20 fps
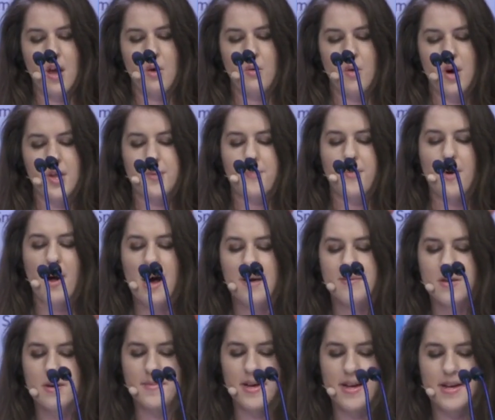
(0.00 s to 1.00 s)
Well, the
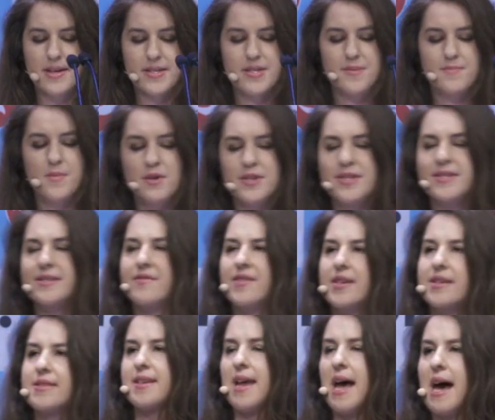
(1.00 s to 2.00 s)
problem is most of
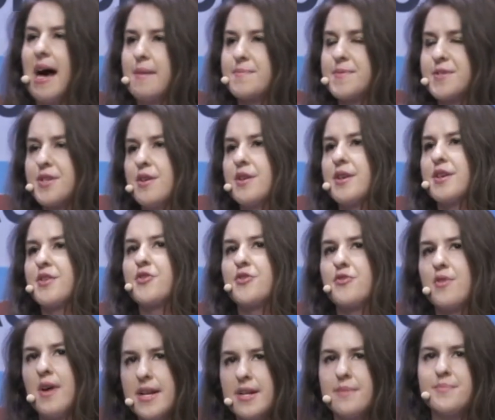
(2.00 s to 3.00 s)
these apps are
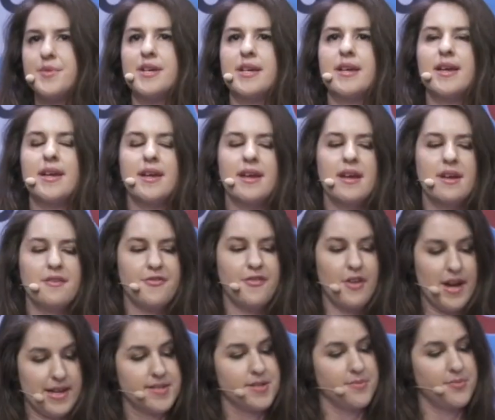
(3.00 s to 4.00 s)
incredibly
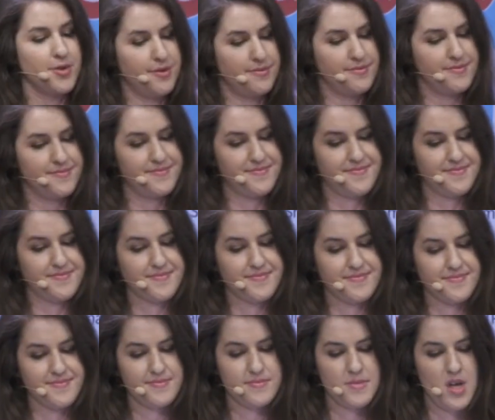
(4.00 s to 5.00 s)
inflexible.
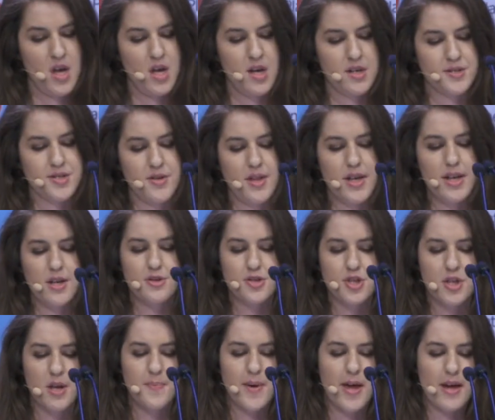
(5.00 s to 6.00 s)
So they
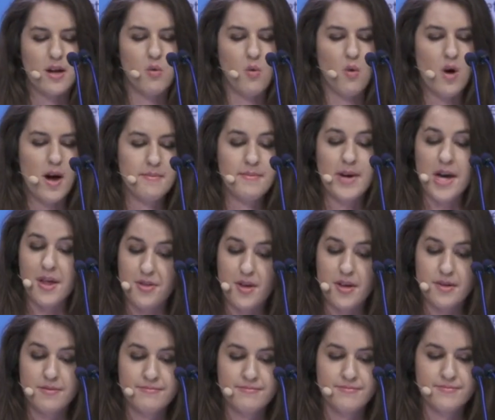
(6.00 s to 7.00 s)
usually pick one
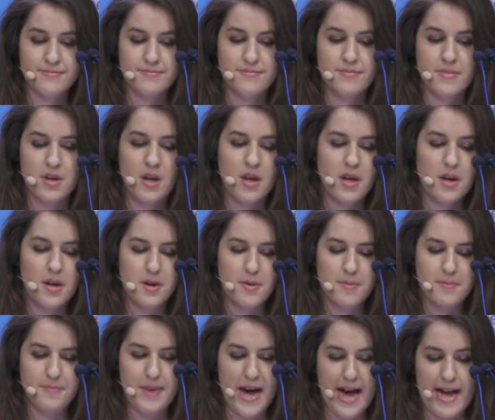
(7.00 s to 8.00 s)
method,
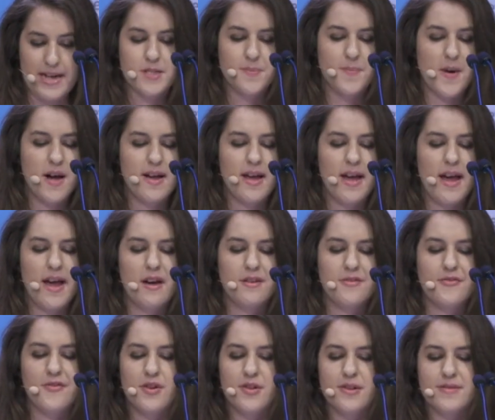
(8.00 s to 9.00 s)
backed by a
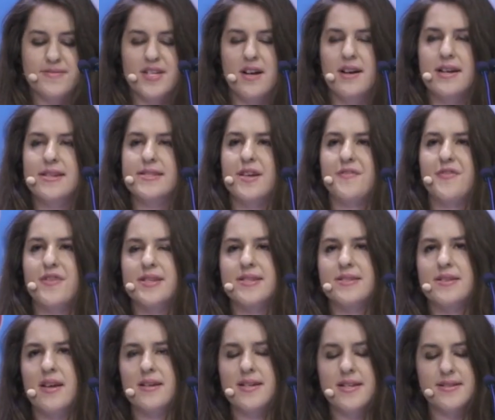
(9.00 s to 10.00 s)
handful of scientific
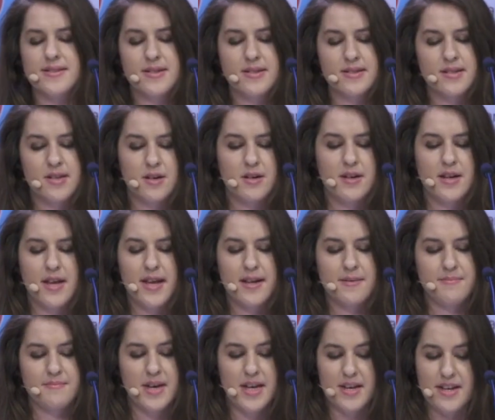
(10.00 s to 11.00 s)
studies on
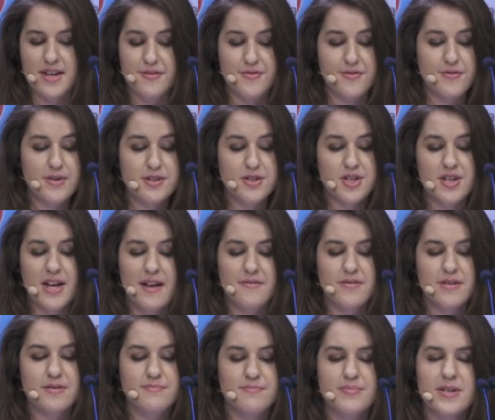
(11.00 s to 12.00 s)
learning, many of which
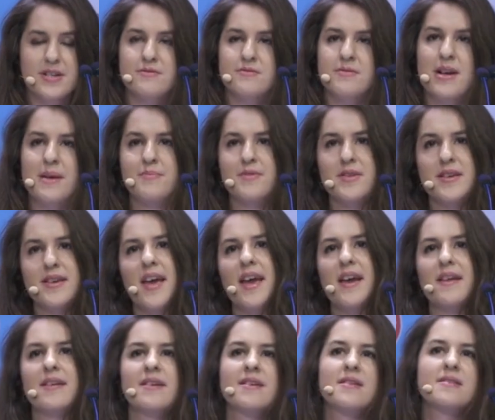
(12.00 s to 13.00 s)
haven't been
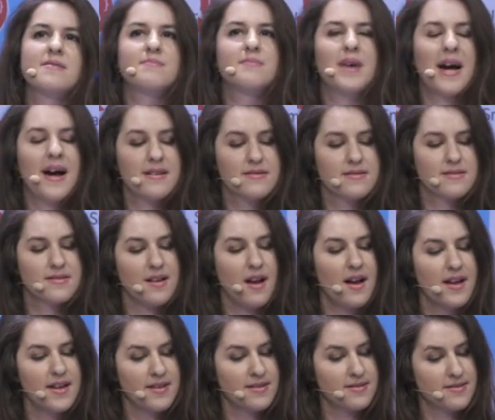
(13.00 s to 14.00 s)
replicated. Bad
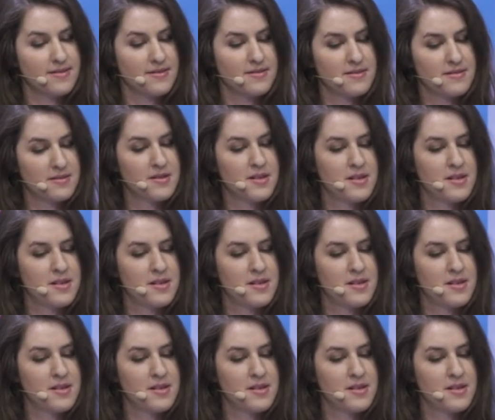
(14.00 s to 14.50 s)
science.